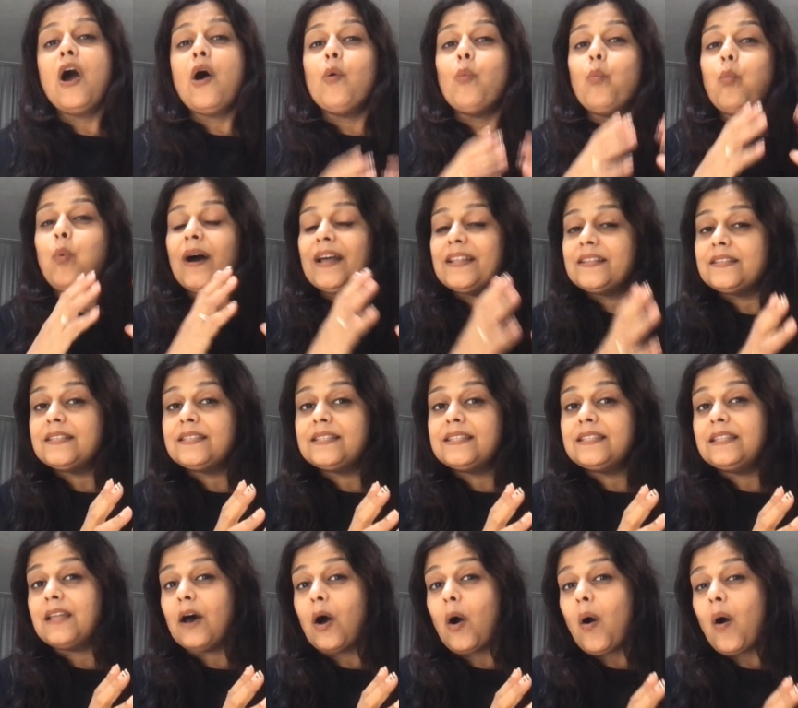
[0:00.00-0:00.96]

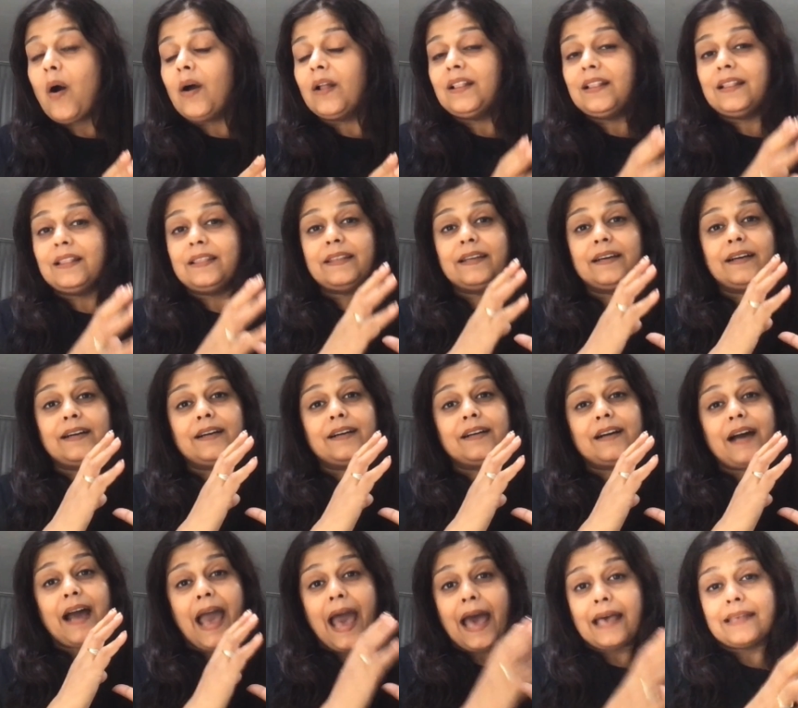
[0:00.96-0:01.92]
once all
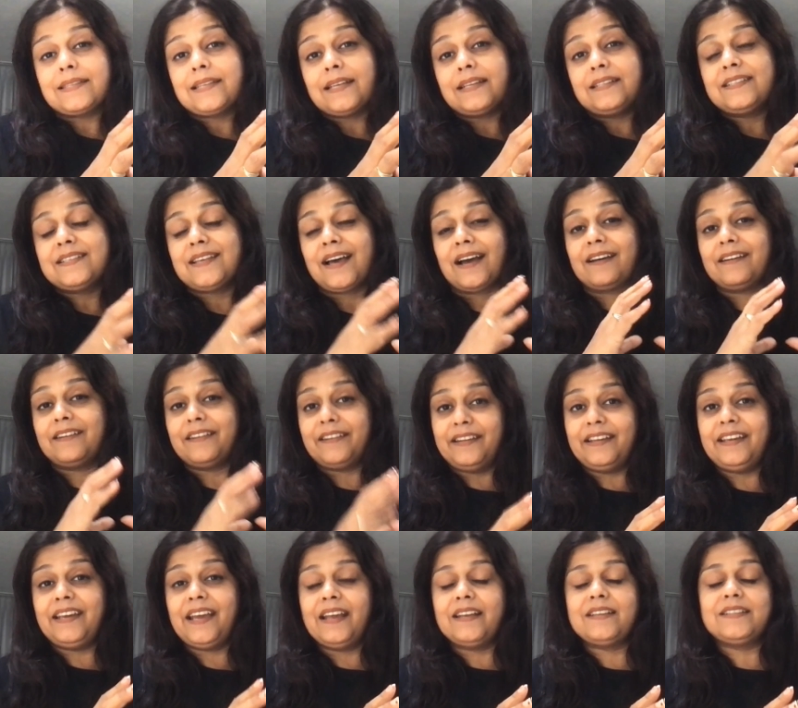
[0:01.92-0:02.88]
the assets are
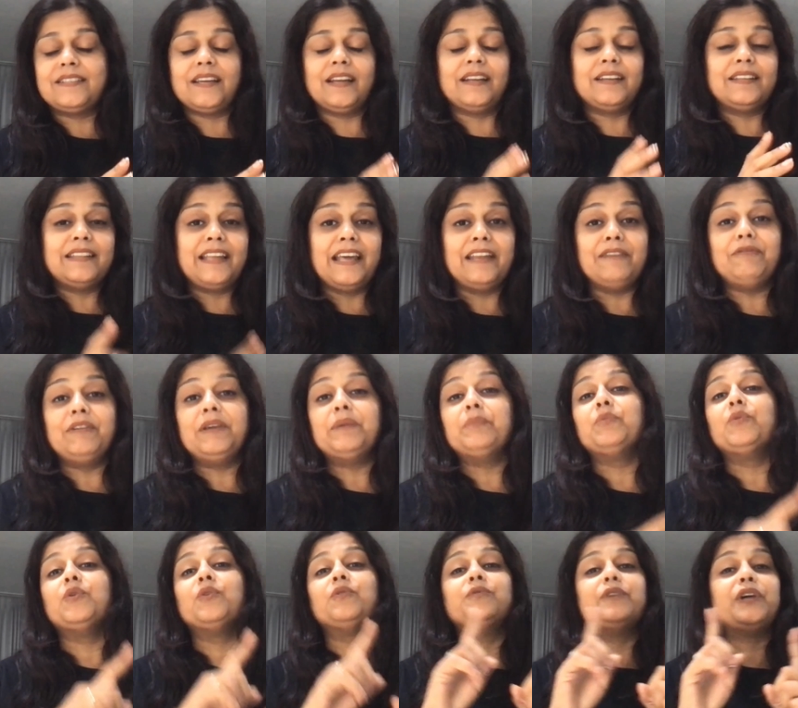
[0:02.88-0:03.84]
created then we
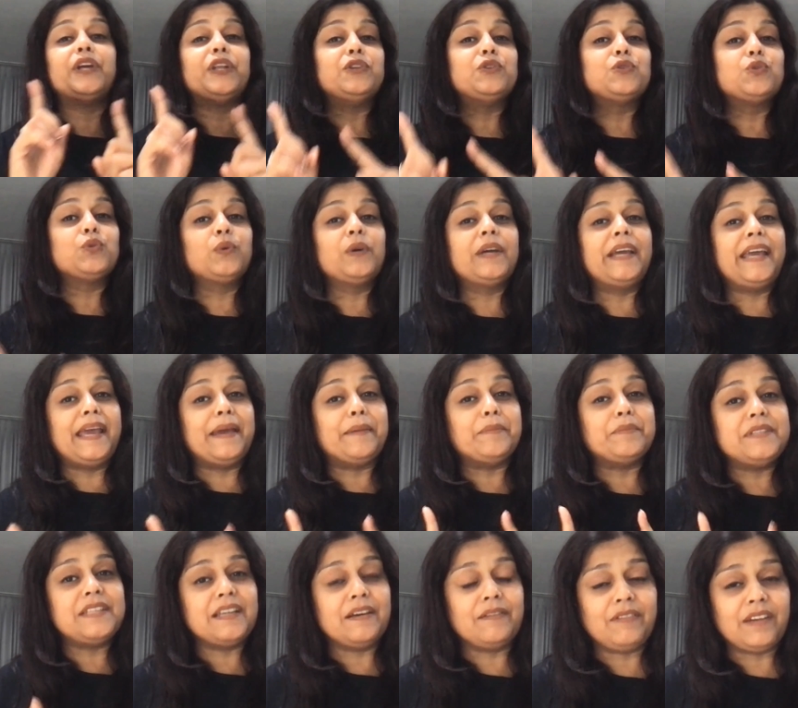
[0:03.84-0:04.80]
move into
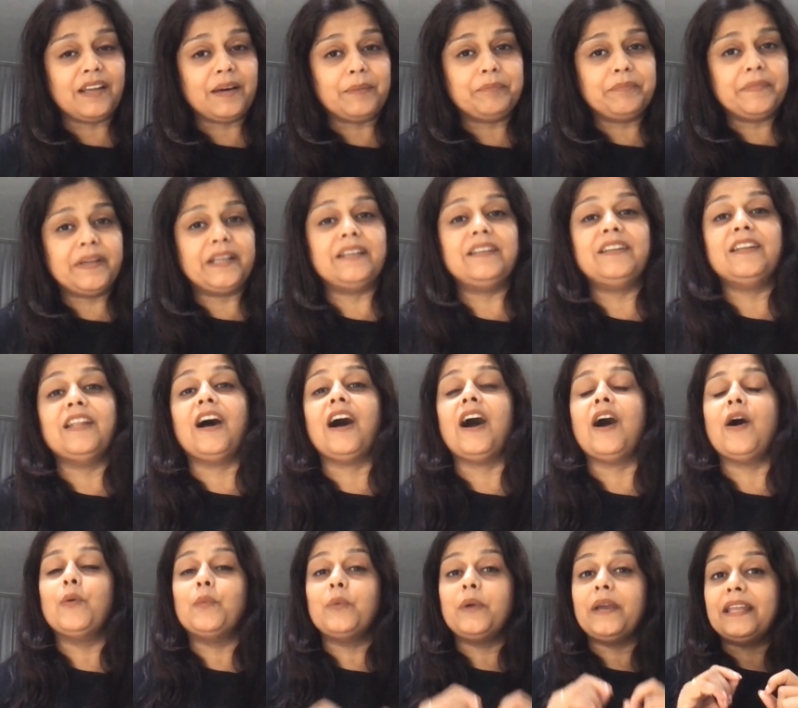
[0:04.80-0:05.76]
game development
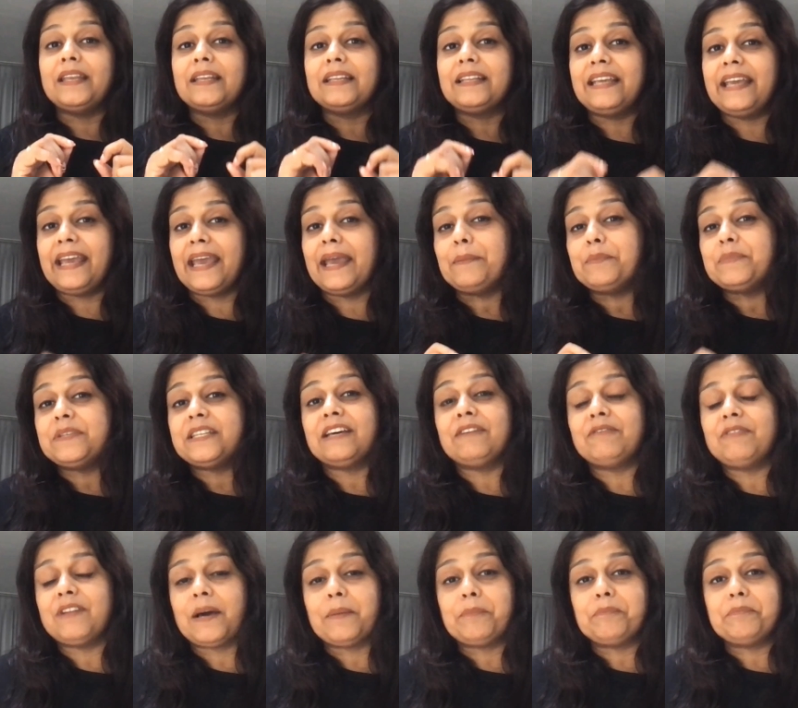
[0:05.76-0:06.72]
now in game
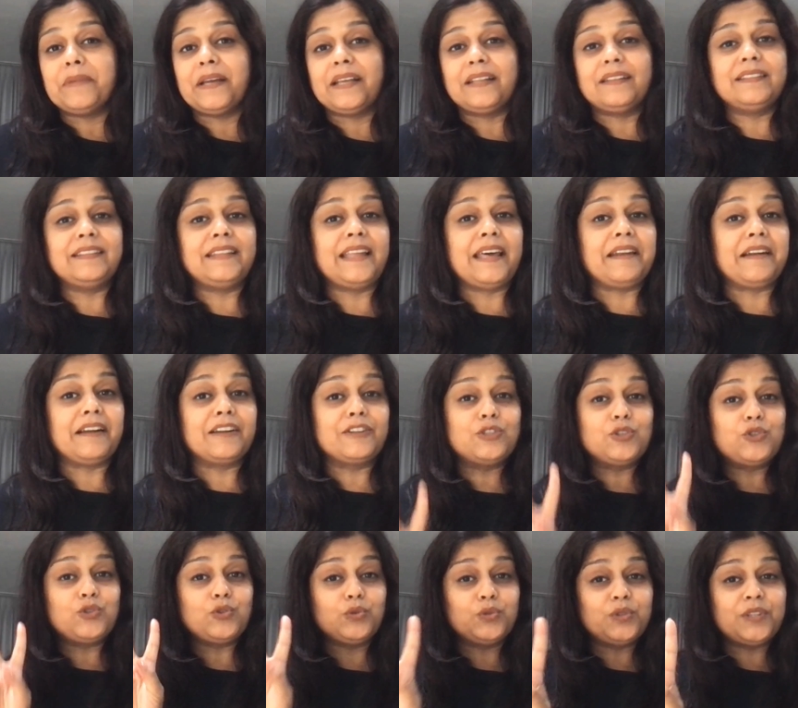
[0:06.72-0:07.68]
development there
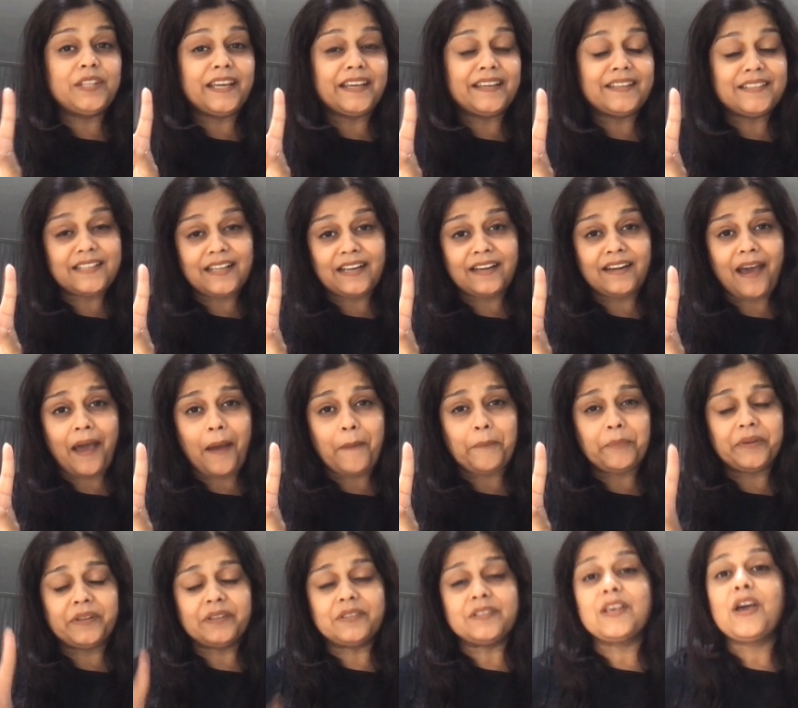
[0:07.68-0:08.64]
are two things that
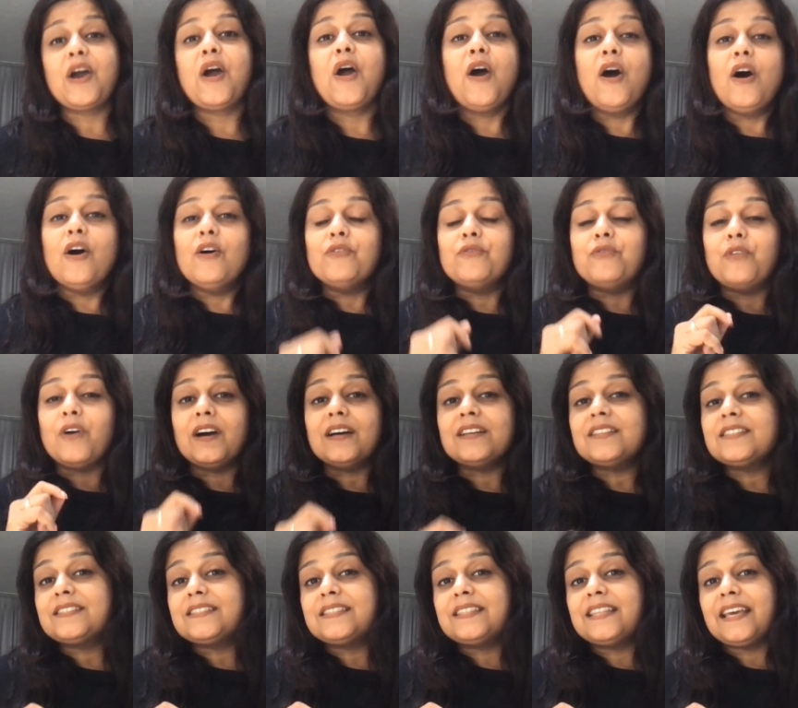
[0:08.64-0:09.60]
happens
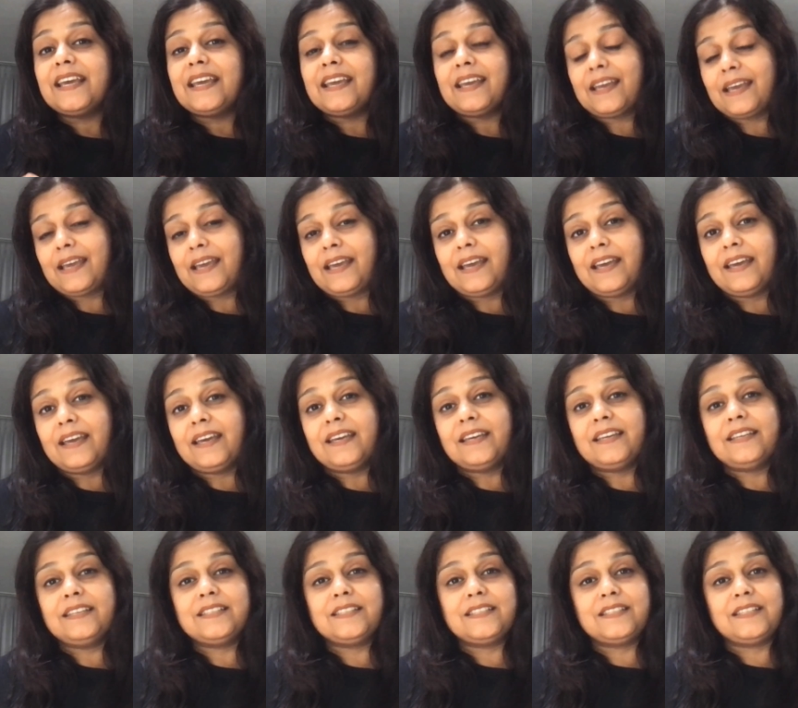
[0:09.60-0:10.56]
first thing
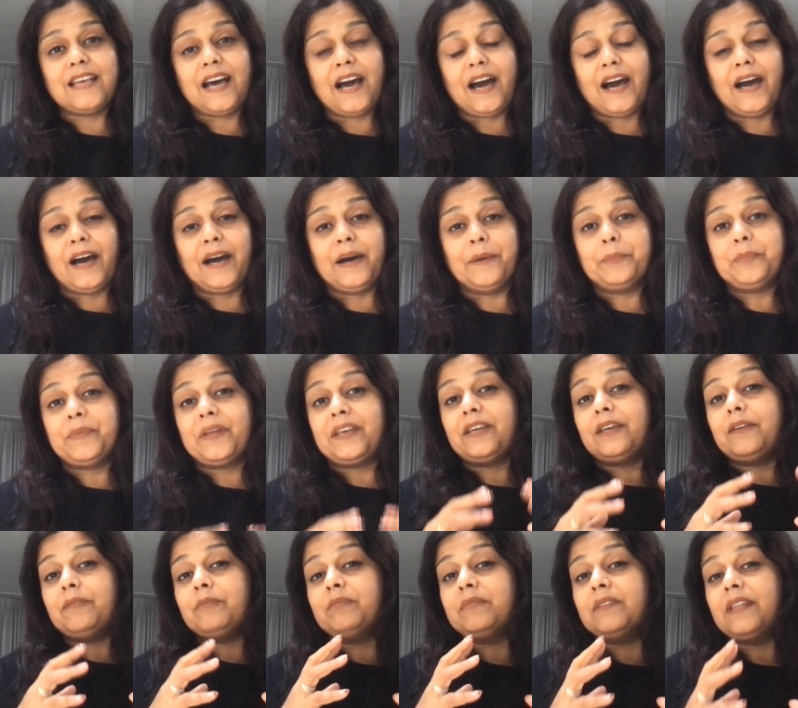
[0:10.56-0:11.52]
is uh,
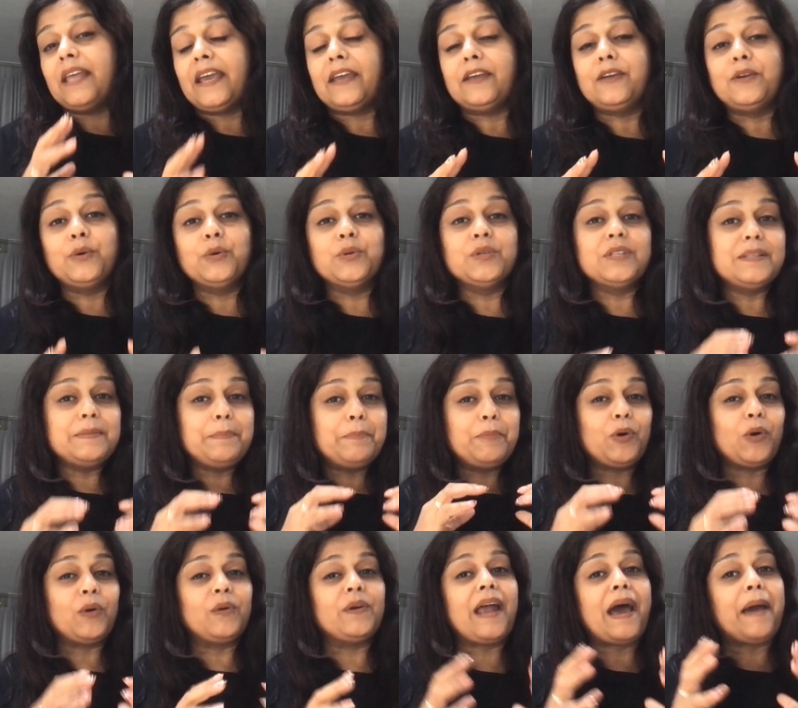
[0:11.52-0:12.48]
they use
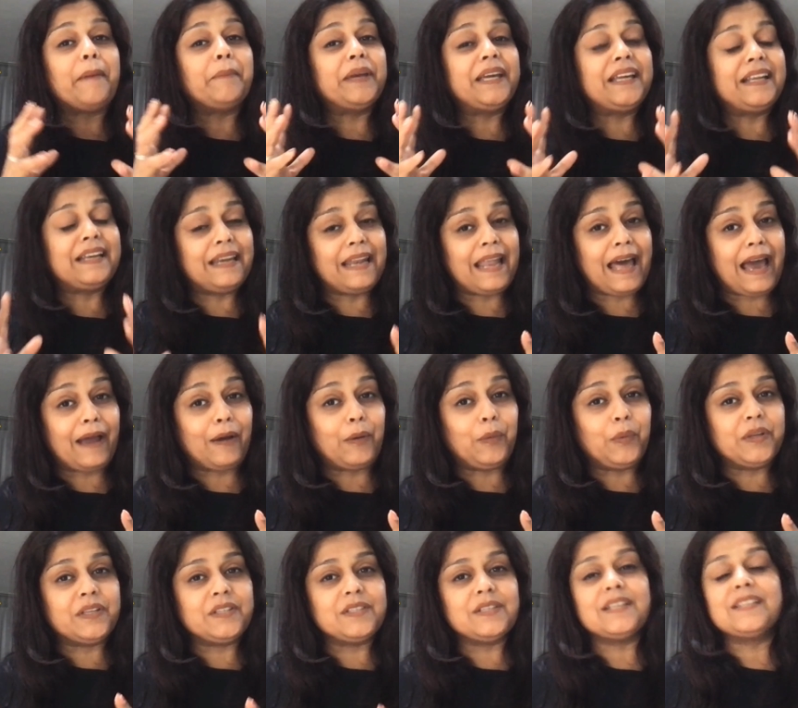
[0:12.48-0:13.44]
programming
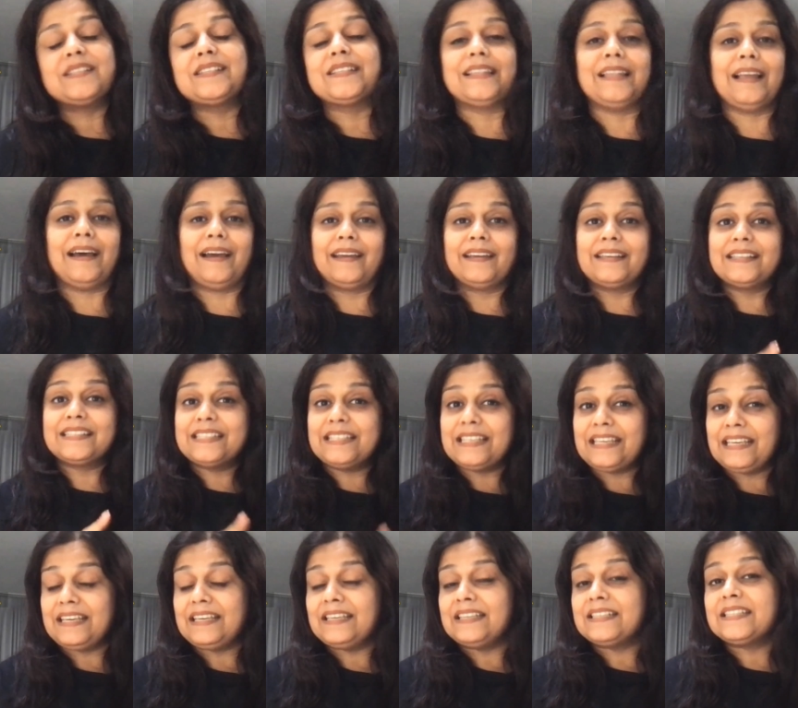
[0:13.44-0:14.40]
languages like
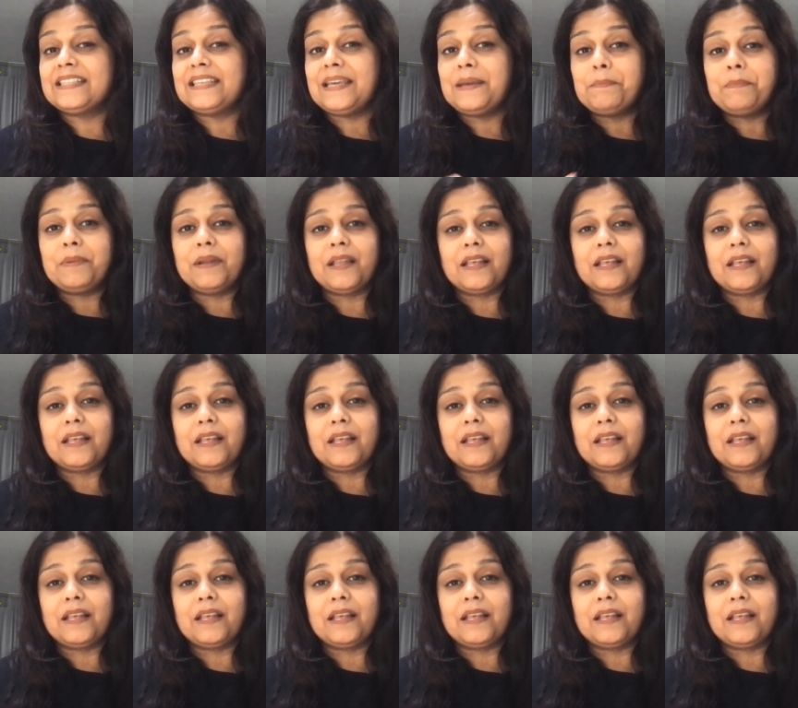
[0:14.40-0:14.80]
c c++